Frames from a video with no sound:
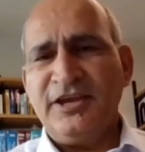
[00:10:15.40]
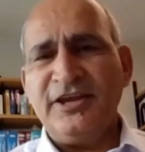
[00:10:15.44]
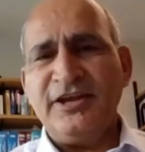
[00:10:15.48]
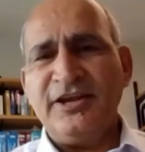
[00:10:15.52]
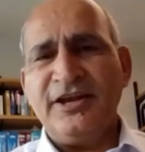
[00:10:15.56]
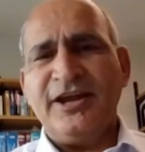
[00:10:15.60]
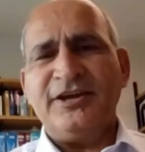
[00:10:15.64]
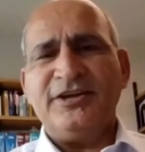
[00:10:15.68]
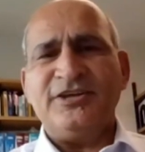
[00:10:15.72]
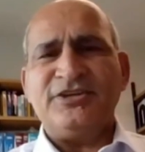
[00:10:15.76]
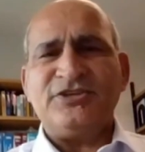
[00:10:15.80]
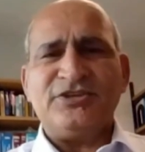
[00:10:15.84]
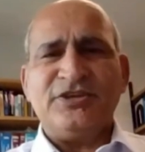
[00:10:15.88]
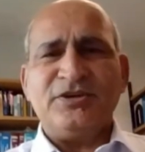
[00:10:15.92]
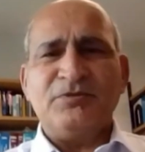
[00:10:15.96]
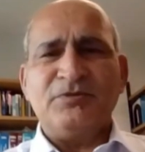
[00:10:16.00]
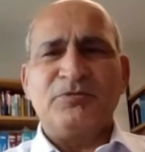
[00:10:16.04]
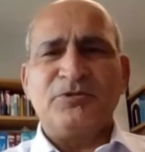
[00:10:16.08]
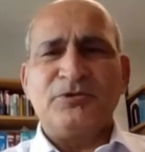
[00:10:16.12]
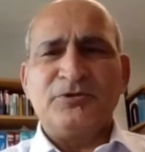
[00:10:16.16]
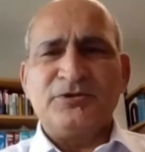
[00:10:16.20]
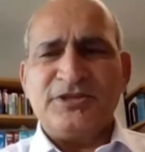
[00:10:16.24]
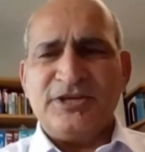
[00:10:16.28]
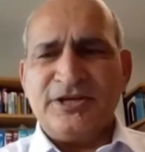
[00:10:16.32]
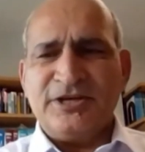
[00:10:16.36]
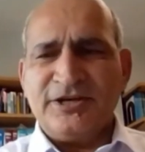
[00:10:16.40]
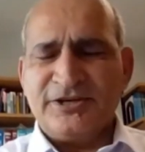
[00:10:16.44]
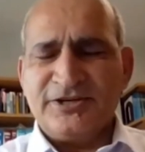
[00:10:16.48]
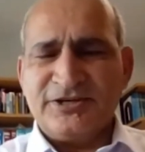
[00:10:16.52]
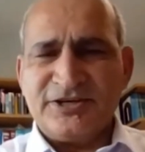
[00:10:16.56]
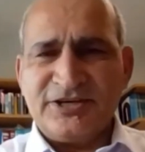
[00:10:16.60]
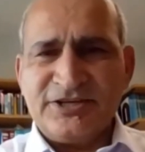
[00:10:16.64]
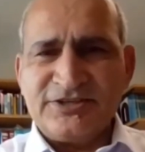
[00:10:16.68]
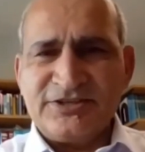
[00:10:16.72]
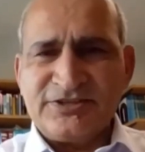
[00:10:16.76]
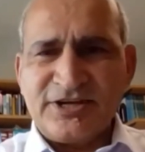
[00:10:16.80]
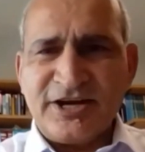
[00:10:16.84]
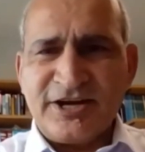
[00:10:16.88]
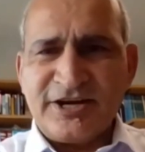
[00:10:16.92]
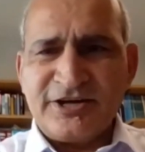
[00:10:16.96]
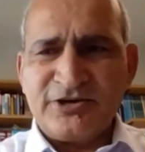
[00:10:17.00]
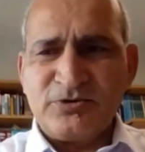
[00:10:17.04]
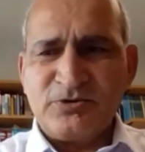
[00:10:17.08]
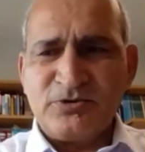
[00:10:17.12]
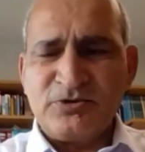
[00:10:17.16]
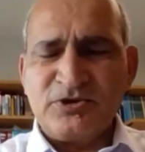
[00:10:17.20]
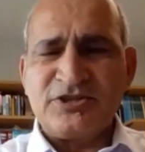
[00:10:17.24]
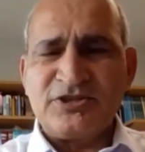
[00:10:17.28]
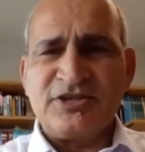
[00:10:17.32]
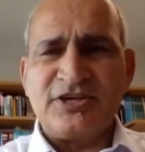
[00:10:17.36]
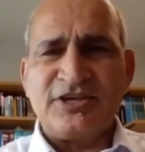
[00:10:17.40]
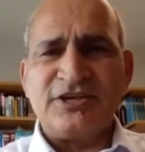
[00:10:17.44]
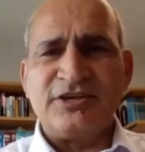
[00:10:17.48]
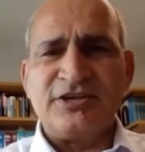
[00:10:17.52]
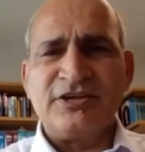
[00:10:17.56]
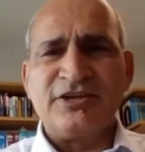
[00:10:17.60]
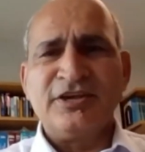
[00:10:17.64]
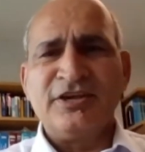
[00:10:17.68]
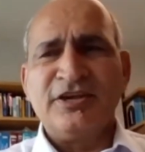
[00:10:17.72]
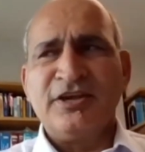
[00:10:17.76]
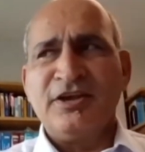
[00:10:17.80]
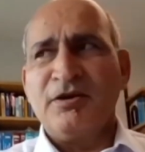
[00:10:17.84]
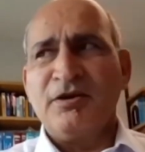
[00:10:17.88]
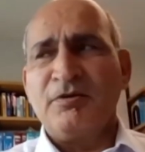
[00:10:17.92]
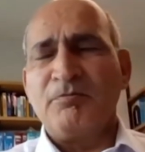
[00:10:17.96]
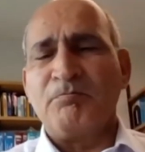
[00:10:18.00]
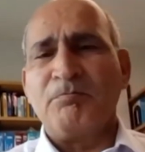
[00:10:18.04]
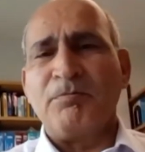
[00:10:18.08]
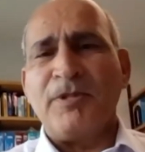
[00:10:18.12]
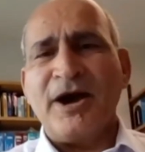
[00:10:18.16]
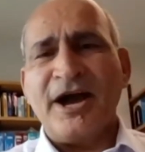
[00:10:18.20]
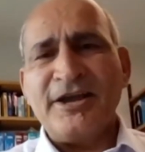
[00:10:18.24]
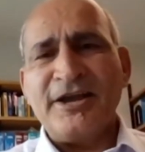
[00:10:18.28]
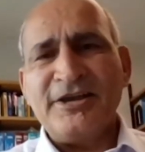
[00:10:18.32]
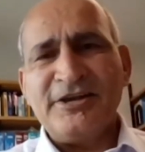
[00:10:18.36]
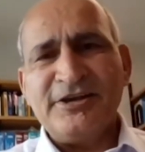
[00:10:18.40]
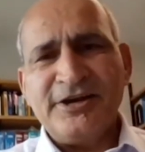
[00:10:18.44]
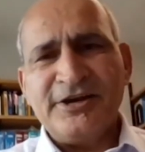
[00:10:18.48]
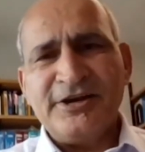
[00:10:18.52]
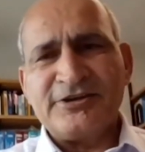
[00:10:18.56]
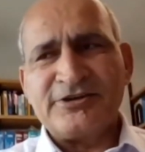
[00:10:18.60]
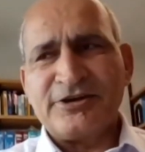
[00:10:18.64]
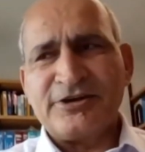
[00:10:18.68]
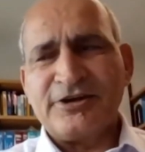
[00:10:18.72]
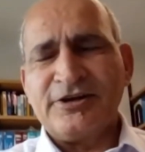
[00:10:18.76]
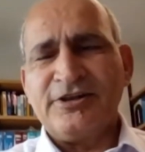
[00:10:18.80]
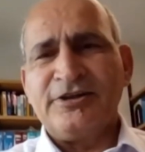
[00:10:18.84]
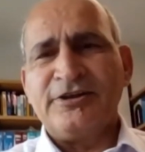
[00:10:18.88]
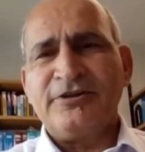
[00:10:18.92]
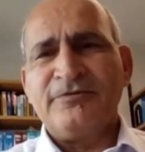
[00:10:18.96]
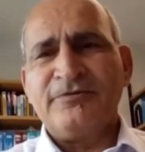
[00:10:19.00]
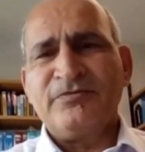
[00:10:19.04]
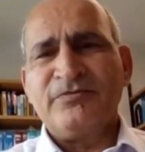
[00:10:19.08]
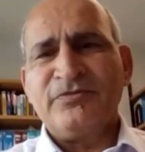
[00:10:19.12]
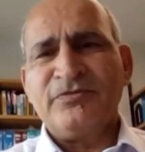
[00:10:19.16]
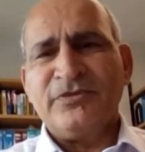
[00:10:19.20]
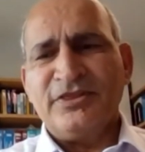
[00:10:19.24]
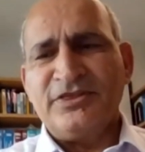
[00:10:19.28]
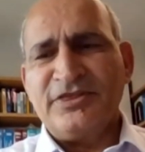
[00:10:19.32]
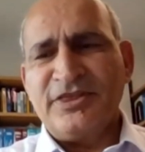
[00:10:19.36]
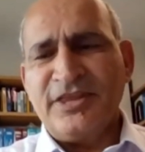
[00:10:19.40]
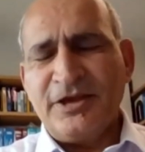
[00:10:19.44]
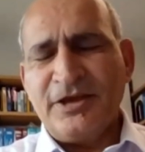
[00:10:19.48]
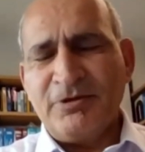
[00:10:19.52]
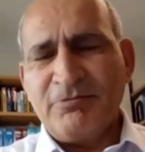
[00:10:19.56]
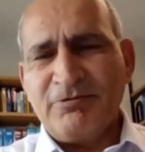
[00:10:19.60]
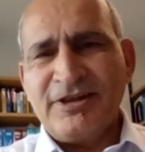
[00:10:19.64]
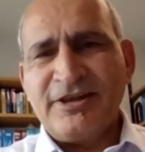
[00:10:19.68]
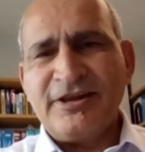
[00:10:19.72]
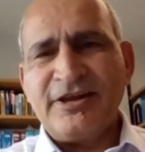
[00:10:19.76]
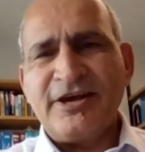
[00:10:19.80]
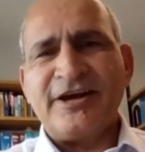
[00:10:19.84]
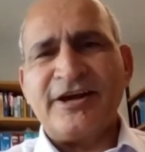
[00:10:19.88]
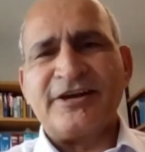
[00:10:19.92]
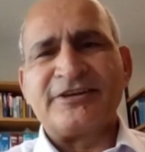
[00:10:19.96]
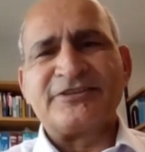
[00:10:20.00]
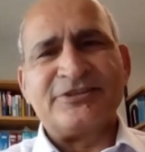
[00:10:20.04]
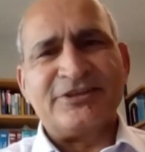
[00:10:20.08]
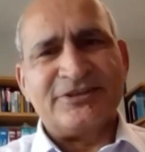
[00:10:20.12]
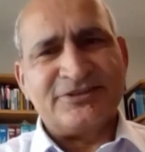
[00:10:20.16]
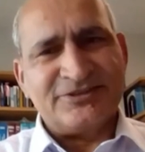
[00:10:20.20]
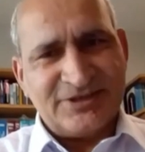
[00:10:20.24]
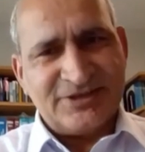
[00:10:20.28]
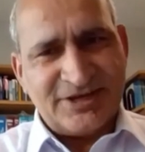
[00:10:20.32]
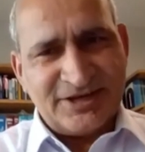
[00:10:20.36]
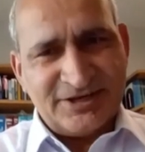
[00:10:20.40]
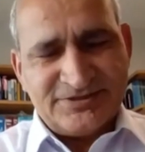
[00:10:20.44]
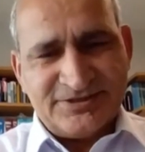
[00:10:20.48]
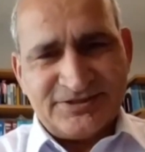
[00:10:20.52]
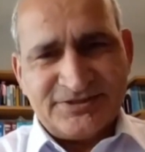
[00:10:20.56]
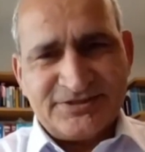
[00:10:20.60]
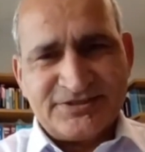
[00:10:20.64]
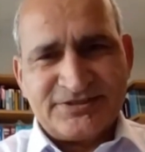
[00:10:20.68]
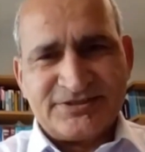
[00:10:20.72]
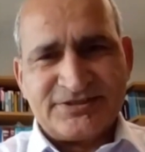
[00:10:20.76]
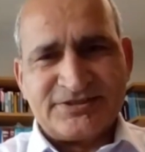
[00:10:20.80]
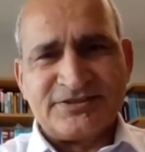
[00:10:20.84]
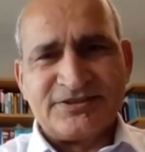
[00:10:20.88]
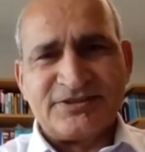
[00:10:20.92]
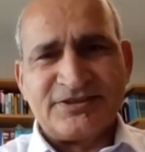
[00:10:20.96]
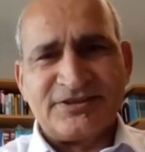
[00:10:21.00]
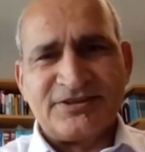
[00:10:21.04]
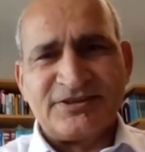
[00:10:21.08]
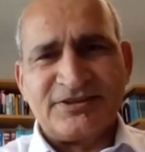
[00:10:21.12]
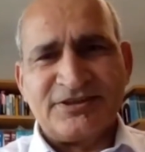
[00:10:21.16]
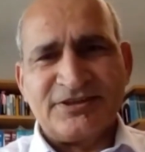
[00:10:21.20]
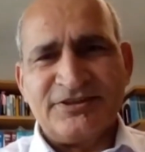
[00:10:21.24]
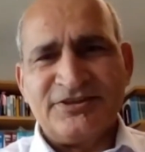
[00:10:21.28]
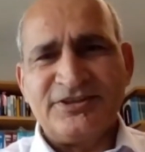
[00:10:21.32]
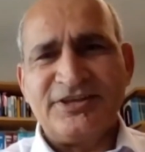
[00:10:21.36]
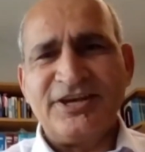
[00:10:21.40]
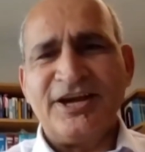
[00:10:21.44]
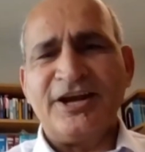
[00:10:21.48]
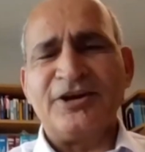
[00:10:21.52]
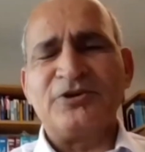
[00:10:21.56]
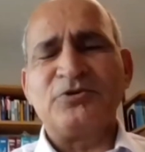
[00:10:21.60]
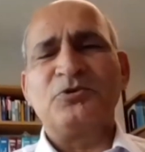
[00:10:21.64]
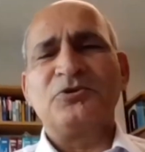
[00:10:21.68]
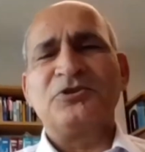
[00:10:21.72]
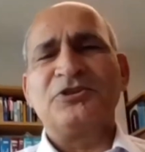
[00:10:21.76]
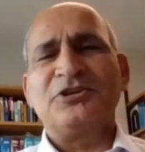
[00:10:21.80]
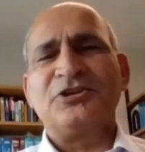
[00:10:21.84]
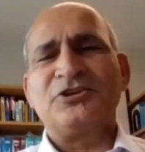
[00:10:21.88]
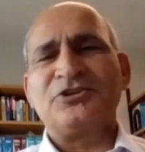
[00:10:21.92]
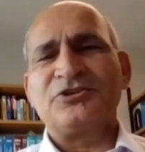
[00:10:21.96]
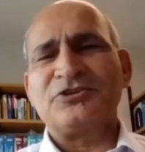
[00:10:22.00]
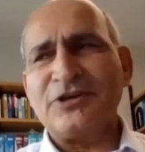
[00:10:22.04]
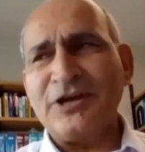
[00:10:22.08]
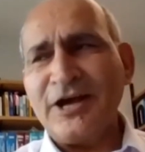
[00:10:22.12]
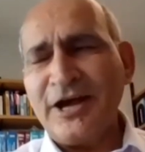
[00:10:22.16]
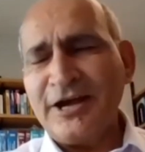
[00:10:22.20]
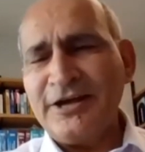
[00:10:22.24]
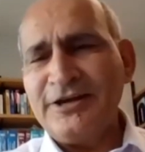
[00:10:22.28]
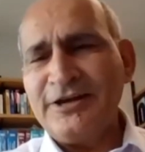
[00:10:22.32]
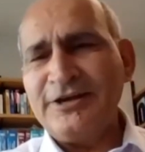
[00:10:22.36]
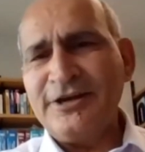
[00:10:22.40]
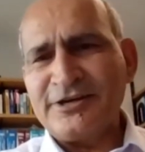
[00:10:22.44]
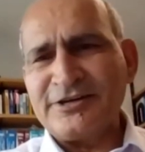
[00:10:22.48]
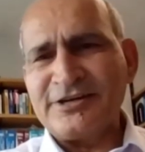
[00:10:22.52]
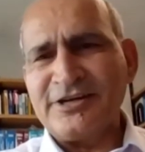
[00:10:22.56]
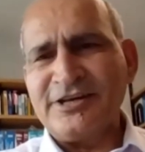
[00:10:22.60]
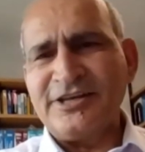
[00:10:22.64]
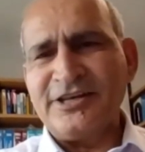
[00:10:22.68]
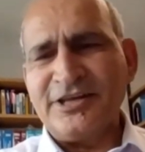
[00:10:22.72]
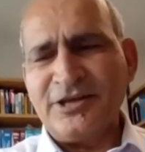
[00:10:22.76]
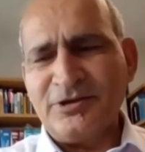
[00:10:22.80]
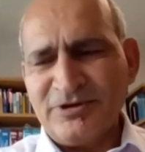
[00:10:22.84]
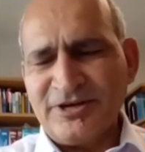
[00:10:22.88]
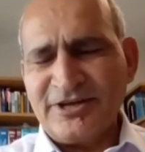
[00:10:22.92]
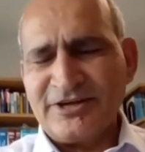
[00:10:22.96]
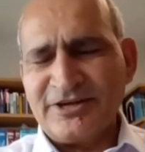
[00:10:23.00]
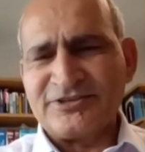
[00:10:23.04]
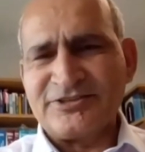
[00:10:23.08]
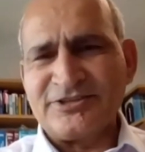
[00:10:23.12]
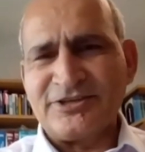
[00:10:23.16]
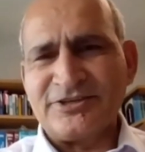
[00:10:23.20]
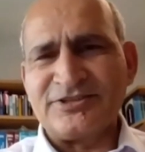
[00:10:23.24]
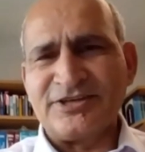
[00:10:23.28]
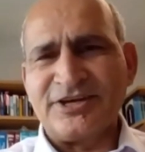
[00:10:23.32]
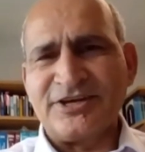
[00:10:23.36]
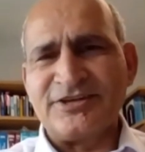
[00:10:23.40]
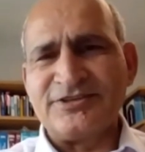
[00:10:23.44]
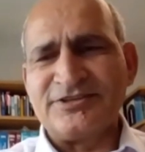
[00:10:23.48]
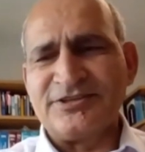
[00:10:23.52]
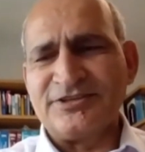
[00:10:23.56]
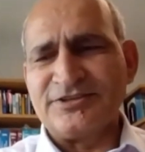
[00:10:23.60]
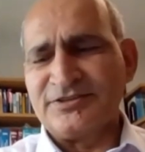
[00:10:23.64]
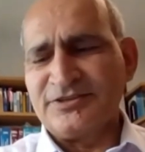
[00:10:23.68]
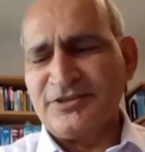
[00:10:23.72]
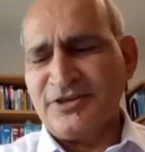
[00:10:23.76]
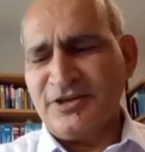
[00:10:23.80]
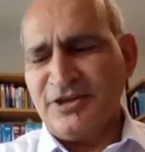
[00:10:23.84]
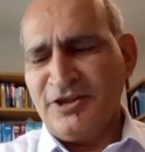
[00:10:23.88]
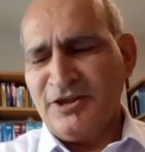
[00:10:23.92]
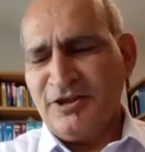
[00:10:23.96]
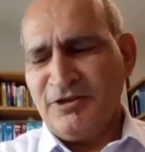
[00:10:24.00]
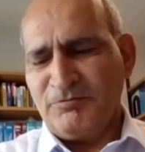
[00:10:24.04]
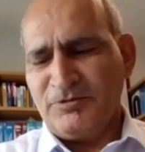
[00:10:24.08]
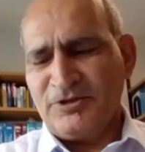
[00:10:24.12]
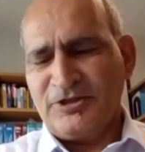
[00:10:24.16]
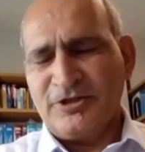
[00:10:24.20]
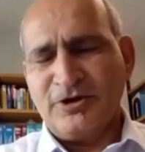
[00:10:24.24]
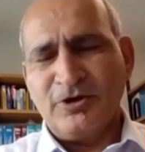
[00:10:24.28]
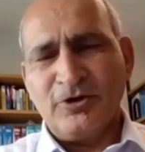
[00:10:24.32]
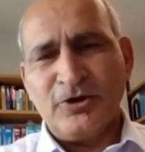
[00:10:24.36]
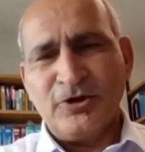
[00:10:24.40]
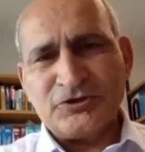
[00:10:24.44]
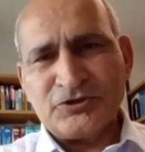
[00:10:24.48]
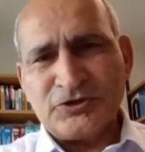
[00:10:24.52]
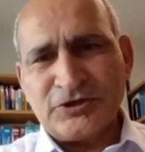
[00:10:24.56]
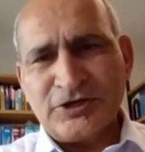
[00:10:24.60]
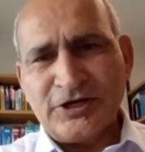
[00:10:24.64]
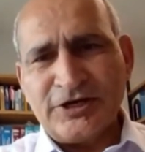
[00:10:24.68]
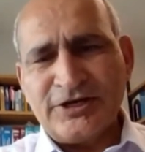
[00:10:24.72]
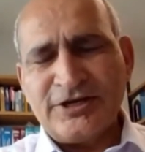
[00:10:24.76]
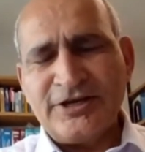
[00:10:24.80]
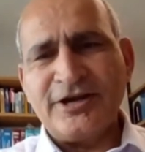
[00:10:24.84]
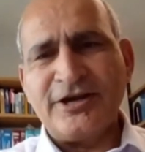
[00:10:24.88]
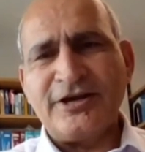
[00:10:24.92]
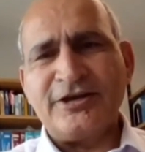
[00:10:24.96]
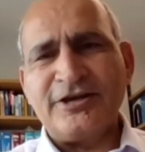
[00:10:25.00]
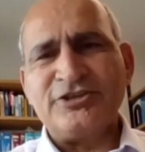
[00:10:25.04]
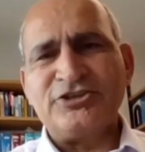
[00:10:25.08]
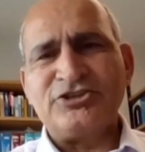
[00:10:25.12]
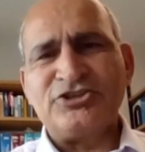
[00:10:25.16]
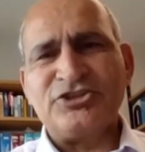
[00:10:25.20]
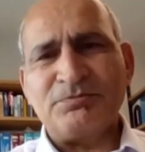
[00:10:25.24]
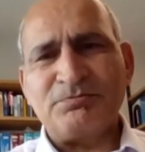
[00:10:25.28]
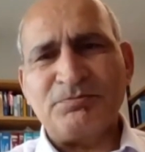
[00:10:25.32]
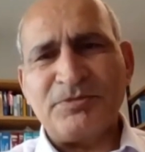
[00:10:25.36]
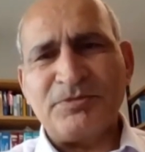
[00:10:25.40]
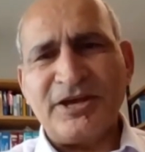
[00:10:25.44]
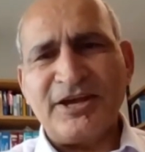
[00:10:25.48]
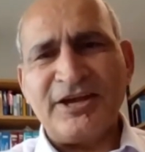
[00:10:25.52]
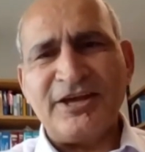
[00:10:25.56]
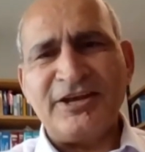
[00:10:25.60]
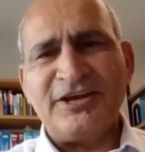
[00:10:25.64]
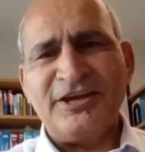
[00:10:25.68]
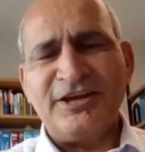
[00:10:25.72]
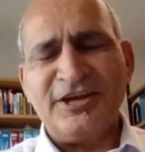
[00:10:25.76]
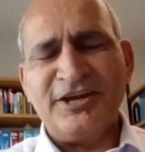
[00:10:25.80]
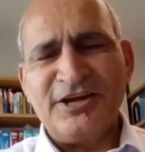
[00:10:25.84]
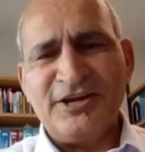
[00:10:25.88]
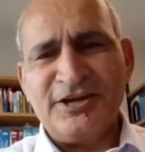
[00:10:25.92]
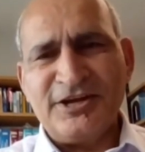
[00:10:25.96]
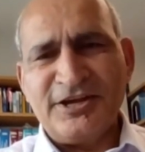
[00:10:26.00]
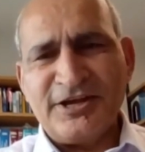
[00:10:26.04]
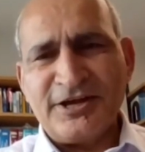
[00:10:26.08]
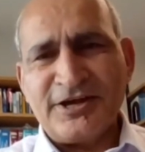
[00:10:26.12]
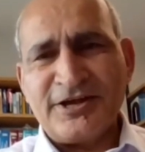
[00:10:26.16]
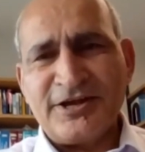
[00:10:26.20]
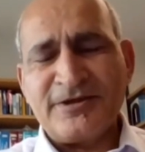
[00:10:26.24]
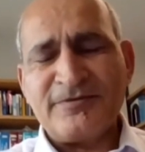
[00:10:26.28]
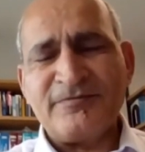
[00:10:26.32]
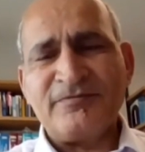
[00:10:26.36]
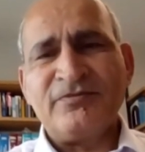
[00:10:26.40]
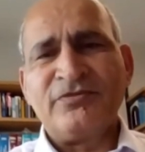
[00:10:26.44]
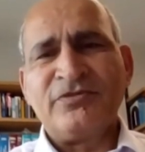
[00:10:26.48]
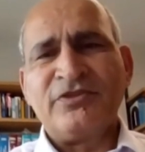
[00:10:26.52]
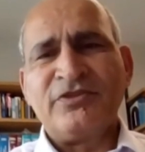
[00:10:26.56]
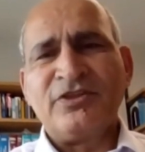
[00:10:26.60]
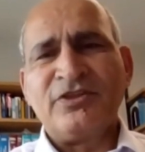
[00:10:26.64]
In addition, both the countries are doing the bilateral naval exercises. They are doing the trilateral naval exercises with Australia, Japan, India,